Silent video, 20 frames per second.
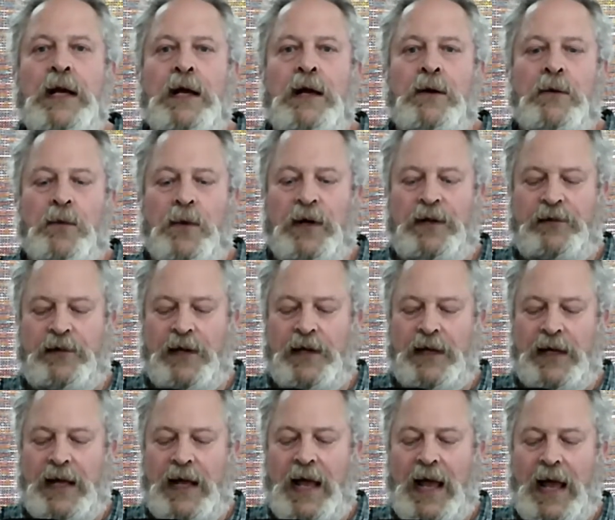which
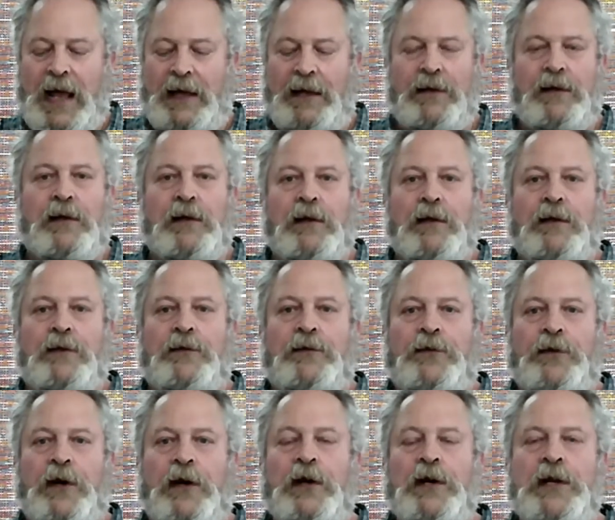indicate
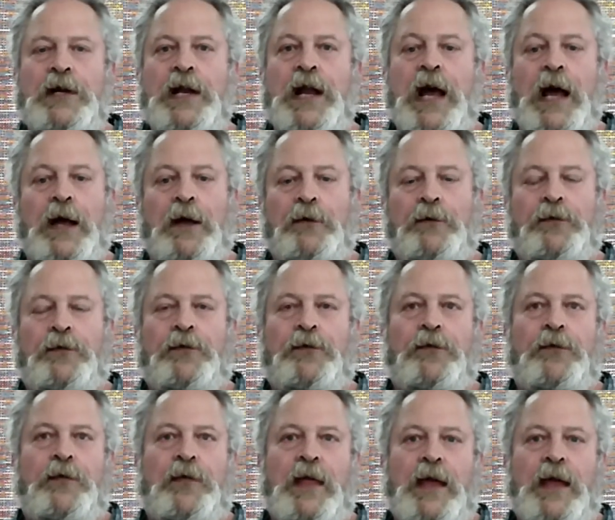certain notes.